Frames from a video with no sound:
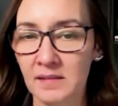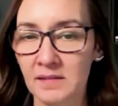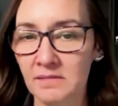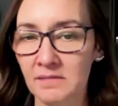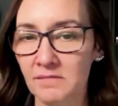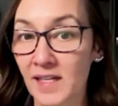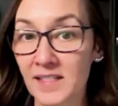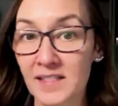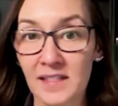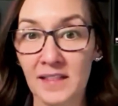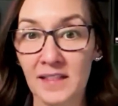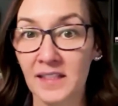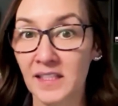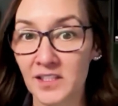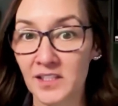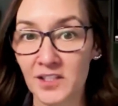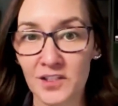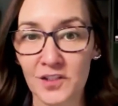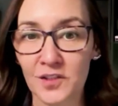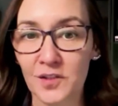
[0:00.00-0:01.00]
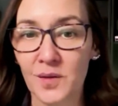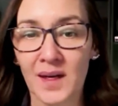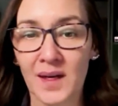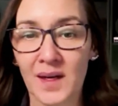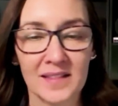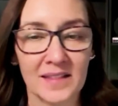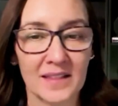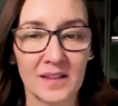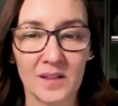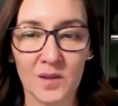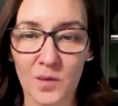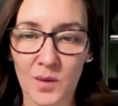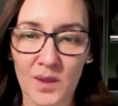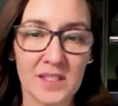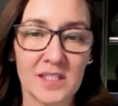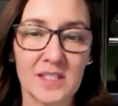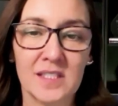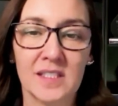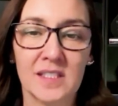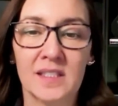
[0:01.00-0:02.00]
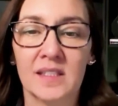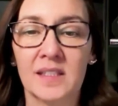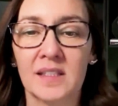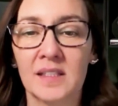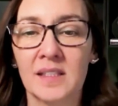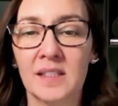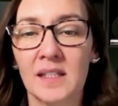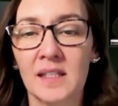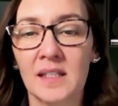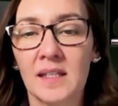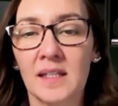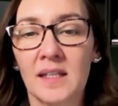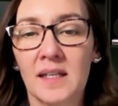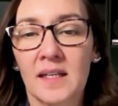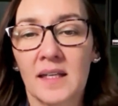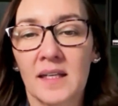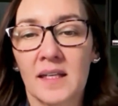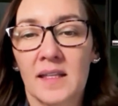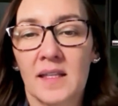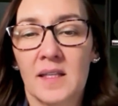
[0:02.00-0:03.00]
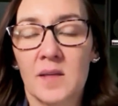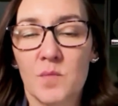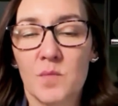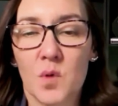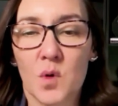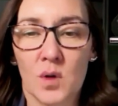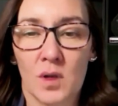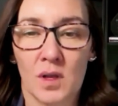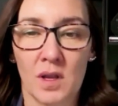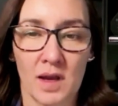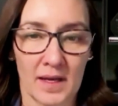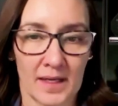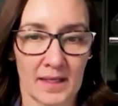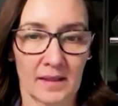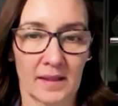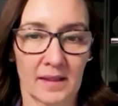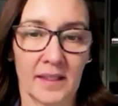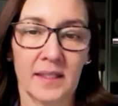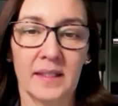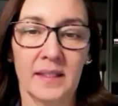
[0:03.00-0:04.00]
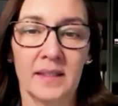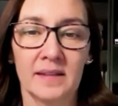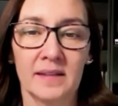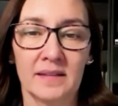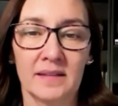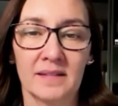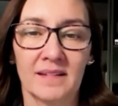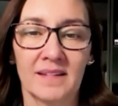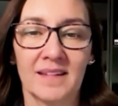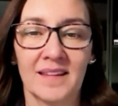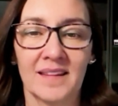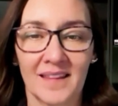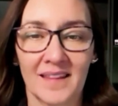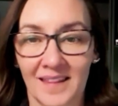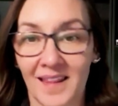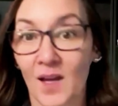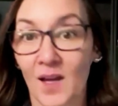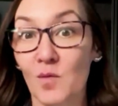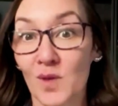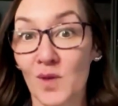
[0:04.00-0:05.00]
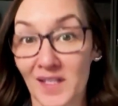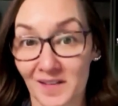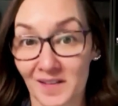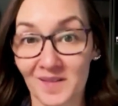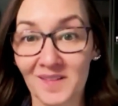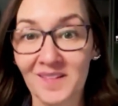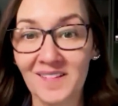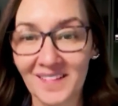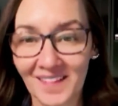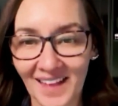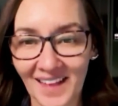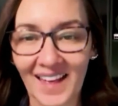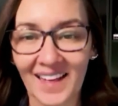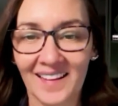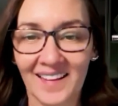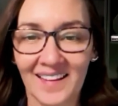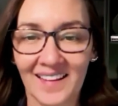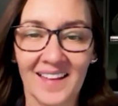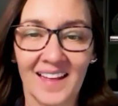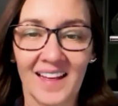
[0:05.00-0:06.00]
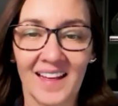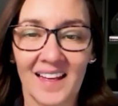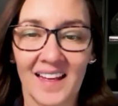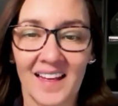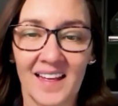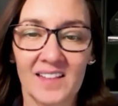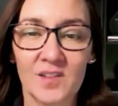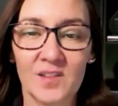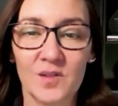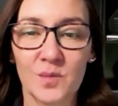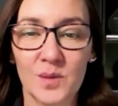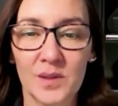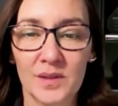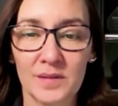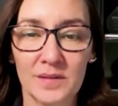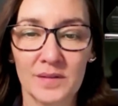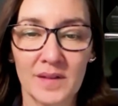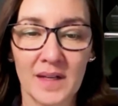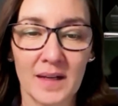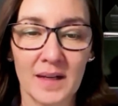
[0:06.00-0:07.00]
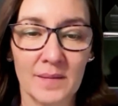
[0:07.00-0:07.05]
raising the issue, asking the question, the more likely they will and will